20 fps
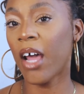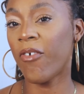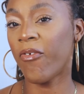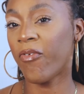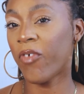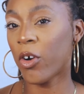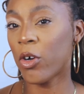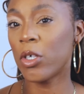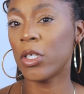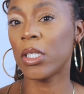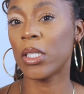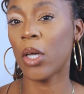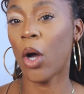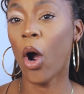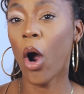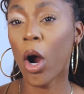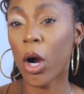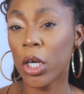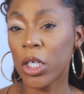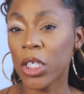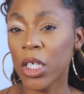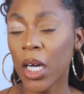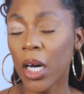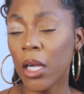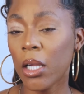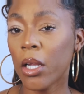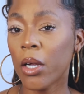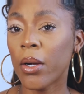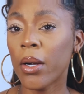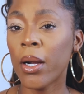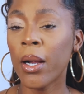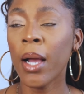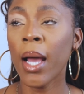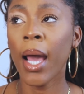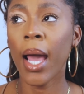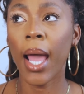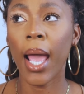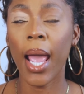that first harsh color.